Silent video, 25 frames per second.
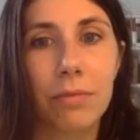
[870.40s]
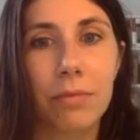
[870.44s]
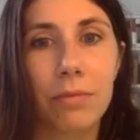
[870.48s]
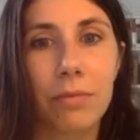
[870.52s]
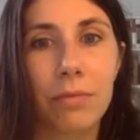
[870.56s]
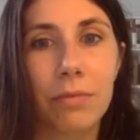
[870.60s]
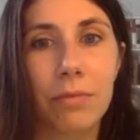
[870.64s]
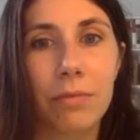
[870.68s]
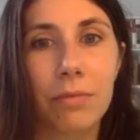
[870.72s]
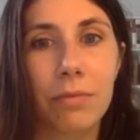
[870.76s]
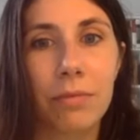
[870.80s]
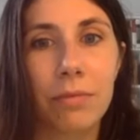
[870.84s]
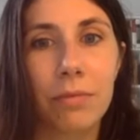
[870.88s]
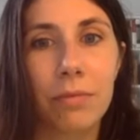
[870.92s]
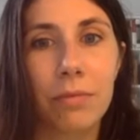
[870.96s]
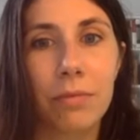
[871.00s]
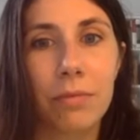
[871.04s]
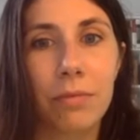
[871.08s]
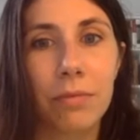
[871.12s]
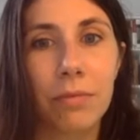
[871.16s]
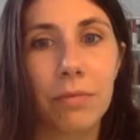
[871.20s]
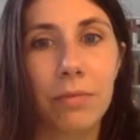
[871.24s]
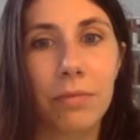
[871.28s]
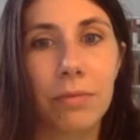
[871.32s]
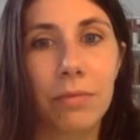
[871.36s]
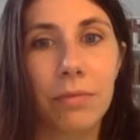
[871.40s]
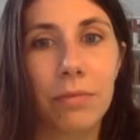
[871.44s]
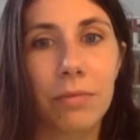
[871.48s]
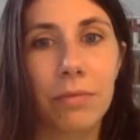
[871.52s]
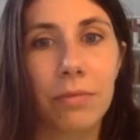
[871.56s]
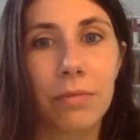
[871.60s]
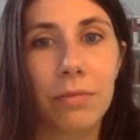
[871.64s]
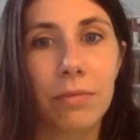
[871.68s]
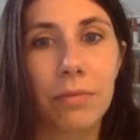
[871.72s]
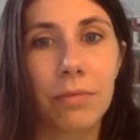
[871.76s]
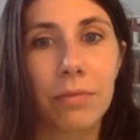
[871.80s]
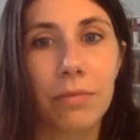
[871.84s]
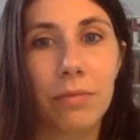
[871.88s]

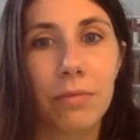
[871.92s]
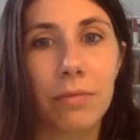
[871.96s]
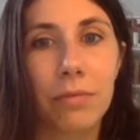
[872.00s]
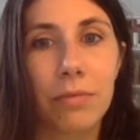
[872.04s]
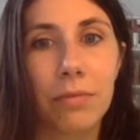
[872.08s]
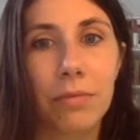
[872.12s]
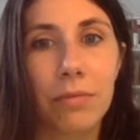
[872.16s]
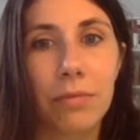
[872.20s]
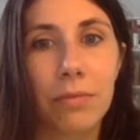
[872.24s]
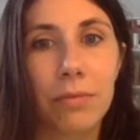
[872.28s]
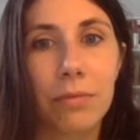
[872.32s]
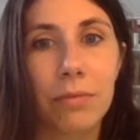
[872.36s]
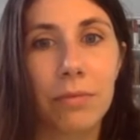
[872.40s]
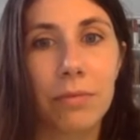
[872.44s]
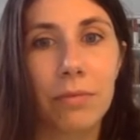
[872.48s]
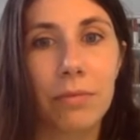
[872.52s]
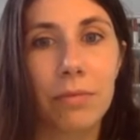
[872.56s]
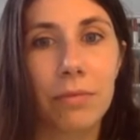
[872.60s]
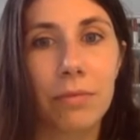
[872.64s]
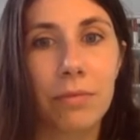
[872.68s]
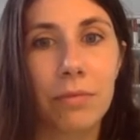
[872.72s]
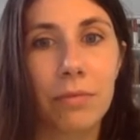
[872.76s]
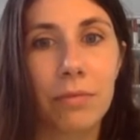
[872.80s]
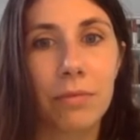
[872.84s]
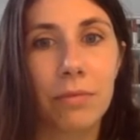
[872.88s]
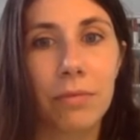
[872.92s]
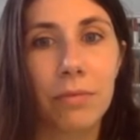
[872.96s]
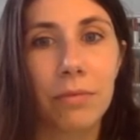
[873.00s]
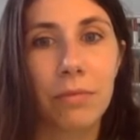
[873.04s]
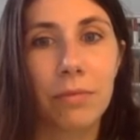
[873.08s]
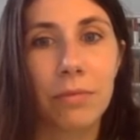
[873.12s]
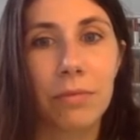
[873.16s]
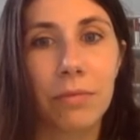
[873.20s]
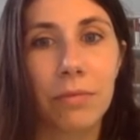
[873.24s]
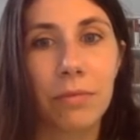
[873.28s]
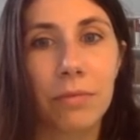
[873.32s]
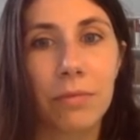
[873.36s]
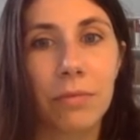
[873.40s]

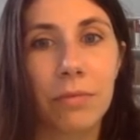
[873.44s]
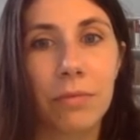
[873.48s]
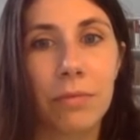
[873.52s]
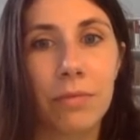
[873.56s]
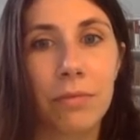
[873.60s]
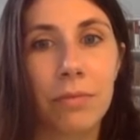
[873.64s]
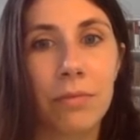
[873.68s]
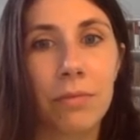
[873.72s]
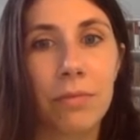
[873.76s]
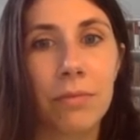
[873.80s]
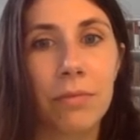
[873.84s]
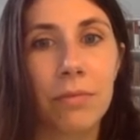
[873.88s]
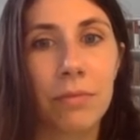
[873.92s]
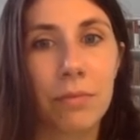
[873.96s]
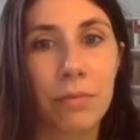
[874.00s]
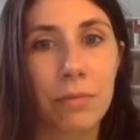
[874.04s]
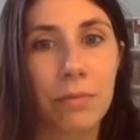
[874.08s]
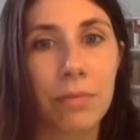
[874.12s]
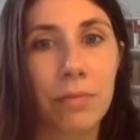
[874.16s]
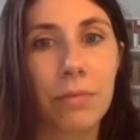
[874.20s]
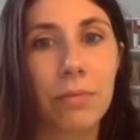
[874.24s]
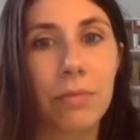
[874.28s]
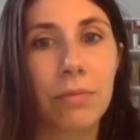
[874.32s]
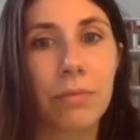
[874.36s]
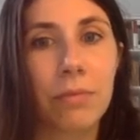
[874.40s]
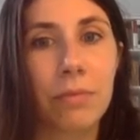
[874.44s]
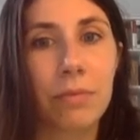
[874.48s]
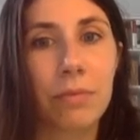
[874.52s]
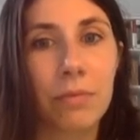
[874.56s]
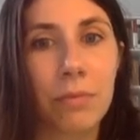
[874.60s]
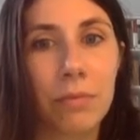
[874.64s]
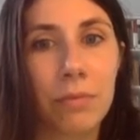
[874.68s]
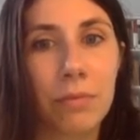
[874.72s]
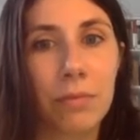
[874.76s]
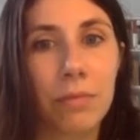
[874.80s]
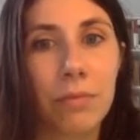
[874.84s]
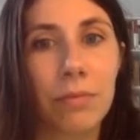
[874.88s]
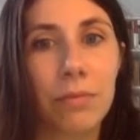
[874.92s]

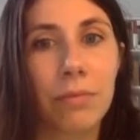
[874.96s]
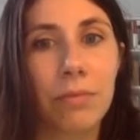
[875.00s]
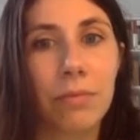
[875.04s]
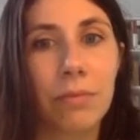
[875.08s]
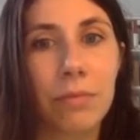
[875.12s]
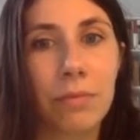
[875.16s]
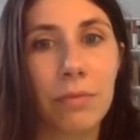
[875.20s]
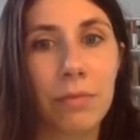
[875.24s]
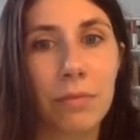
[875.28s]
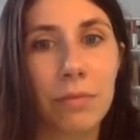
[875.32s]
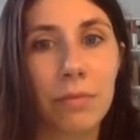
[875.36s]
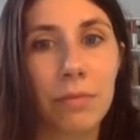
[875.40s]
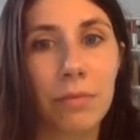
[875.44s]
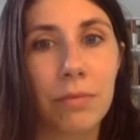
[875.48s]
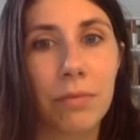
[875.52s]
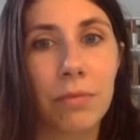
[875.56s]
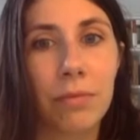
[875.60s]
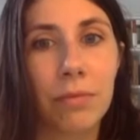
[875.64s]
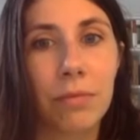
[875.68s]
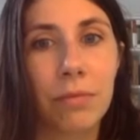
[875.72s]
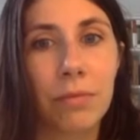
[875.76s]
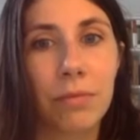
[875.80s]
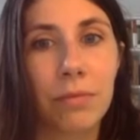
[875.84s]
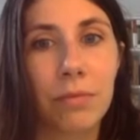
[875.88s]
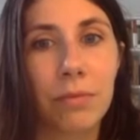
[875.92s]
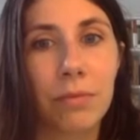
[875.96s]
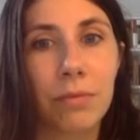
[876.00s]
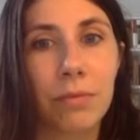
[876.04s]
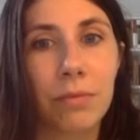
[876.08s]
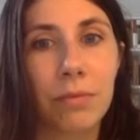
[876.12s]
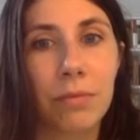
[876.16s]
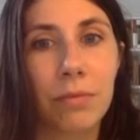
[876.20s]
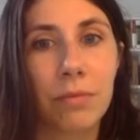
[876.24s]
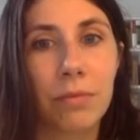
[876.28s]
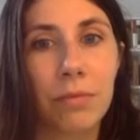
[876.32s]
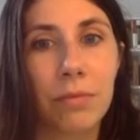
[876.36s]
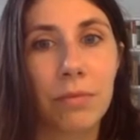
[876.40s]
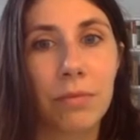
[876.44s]

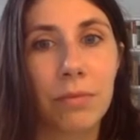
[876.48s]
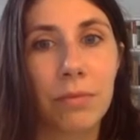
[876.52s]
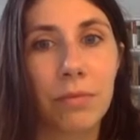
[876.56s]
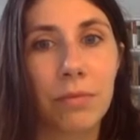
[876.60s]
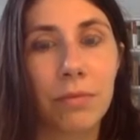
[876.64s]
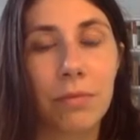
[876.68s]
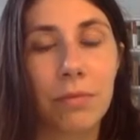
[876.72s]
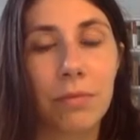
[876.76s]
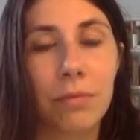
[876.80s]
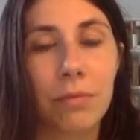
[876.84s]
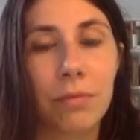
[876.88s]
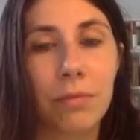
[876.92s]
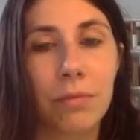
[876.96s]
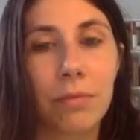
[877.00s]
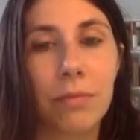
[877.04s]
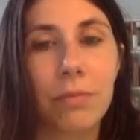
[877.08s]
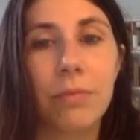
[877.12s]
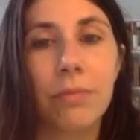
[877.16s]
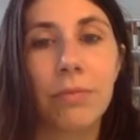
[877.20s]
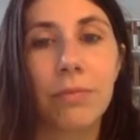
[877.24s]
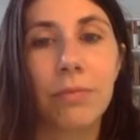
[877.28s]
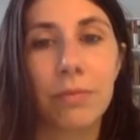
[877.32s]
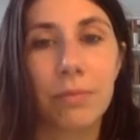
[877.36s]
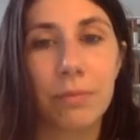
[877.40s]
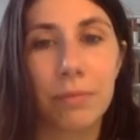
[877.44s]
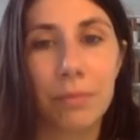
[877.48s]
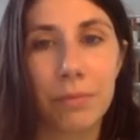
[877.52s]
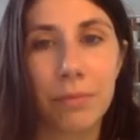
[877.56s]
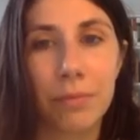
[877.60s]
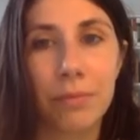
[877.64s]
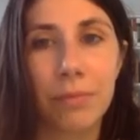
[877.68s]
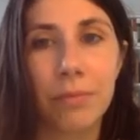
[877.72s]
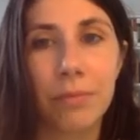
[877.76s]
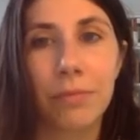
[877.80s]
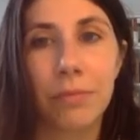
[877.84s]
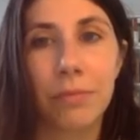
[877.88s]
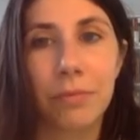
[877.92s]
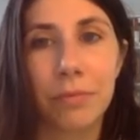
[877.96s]

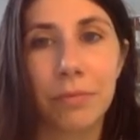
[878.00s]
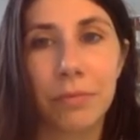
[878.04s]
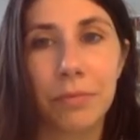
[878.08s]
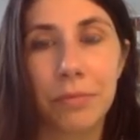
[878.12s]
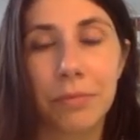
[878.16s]
[no speech]